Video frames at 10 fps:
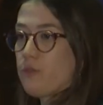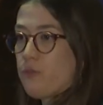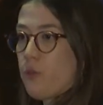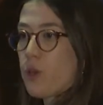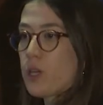
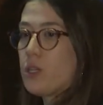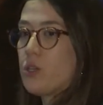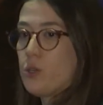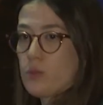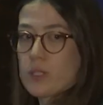4
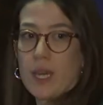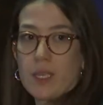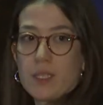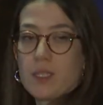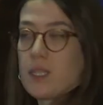use
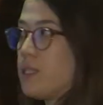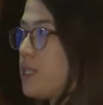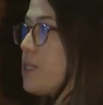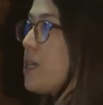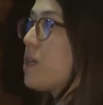cases in
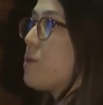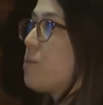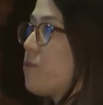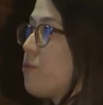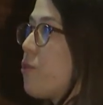detail, but
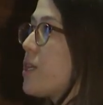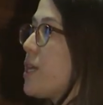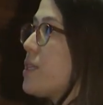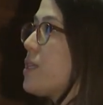before that,